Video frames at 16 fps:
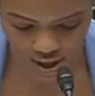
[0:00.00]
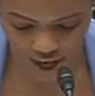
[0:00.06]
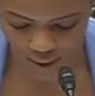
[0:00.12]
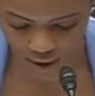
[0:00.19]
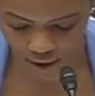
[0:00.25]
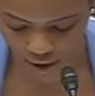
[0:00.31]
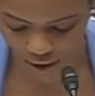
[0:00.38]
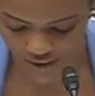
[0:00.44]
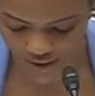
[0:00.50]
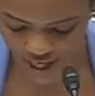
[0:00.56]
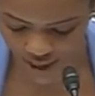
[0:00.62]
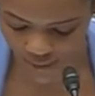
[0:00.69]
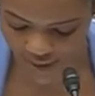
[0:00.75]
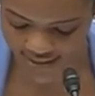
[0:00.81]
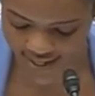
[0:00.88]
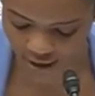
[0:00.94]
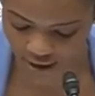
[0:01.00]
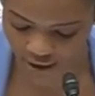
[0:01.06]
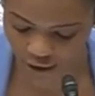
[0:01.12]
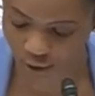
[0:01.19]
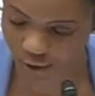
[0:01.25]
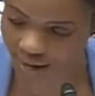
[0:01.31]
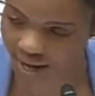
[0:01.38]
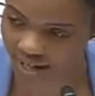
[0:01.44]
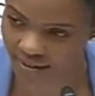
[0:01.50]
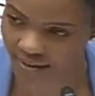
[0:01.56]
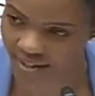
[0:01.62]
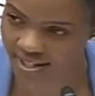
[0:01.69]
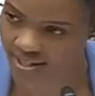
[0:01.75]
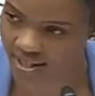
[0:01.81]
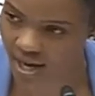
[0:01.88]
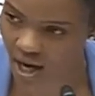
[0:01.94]
I would close out by telling you that
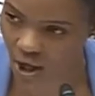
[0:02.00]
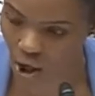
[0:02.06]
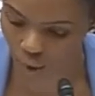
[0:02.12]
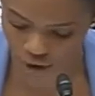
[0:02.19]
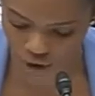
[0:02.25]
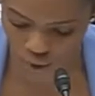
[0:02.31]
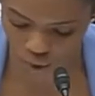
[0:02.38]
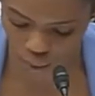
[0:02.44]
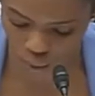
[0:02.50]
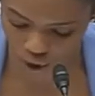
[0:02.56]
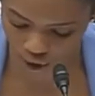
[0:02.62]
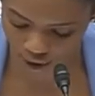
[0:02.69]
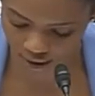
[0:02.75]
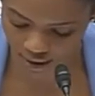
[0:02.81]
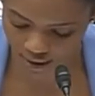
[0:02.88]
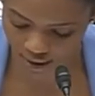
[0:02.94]
this is not going to work.